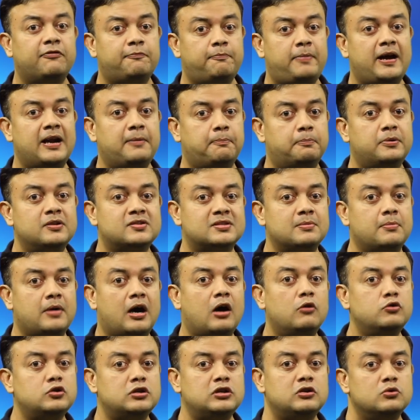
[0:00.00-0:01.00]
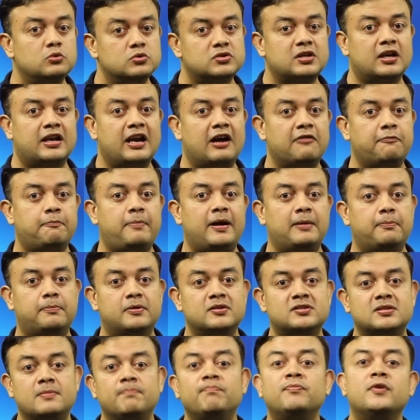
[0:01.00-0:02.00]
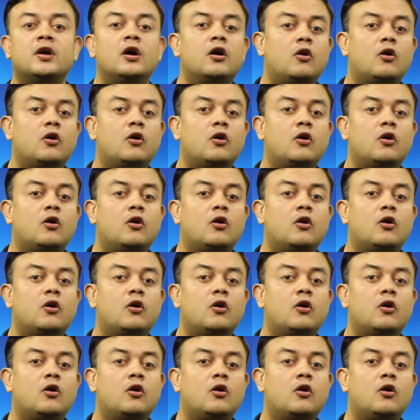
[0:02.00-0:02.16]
pad Prism, how to use the GraphPad Prism.